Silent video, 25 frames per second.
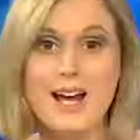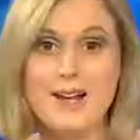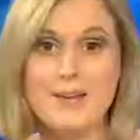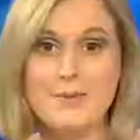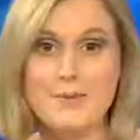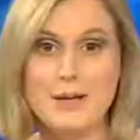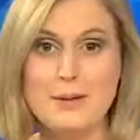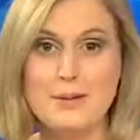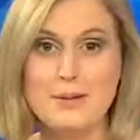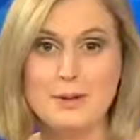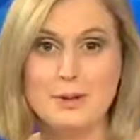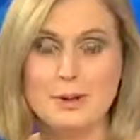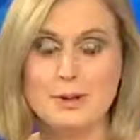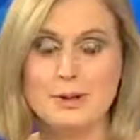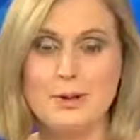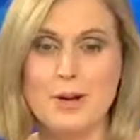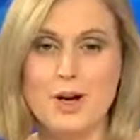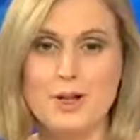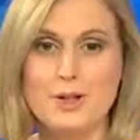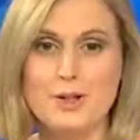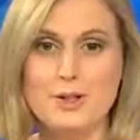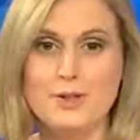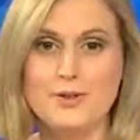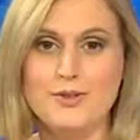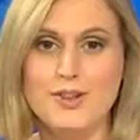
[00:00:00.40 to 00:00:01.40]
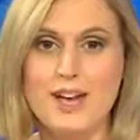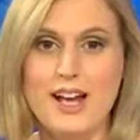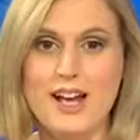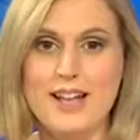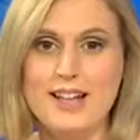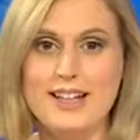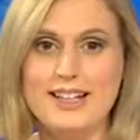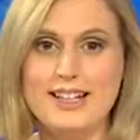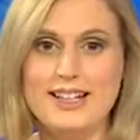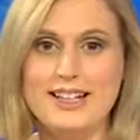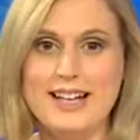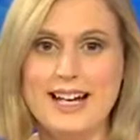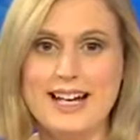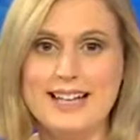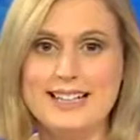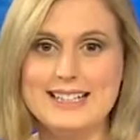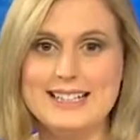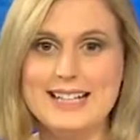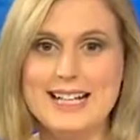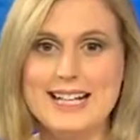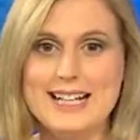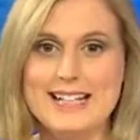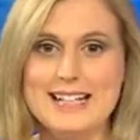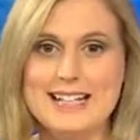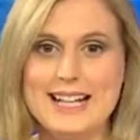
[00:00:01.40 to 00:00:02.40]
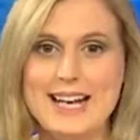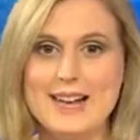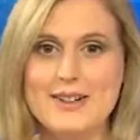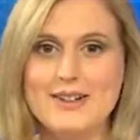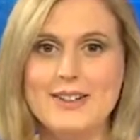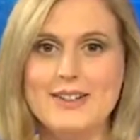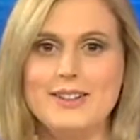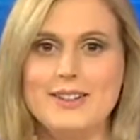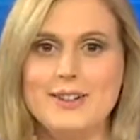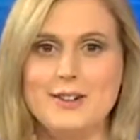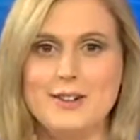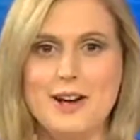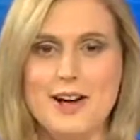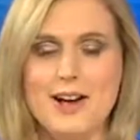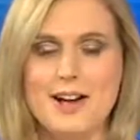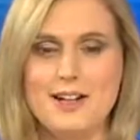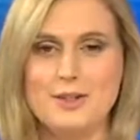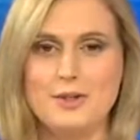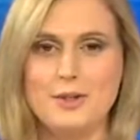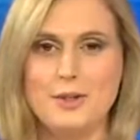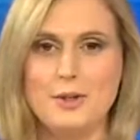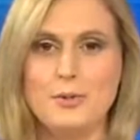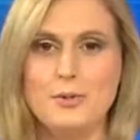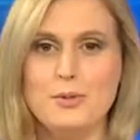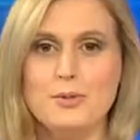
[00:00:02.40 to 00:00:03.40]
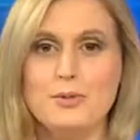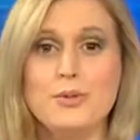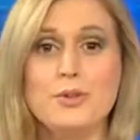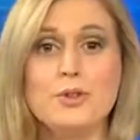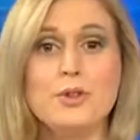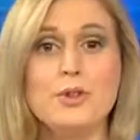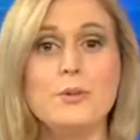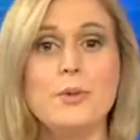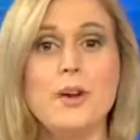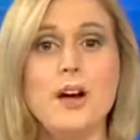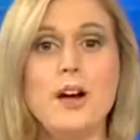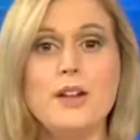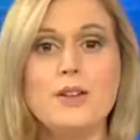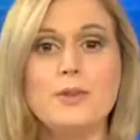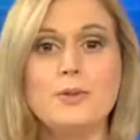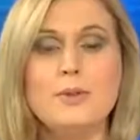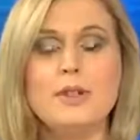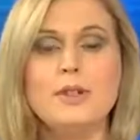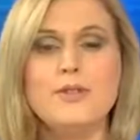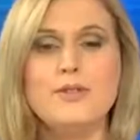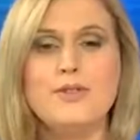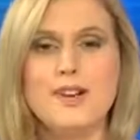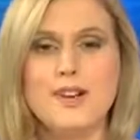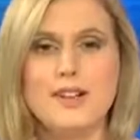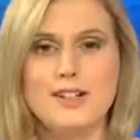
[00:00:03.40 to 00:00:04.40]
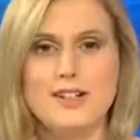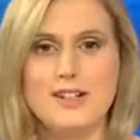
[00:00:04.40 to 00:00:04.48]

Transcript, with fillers: People across the valley got decked out in their costumes for some Halloween fun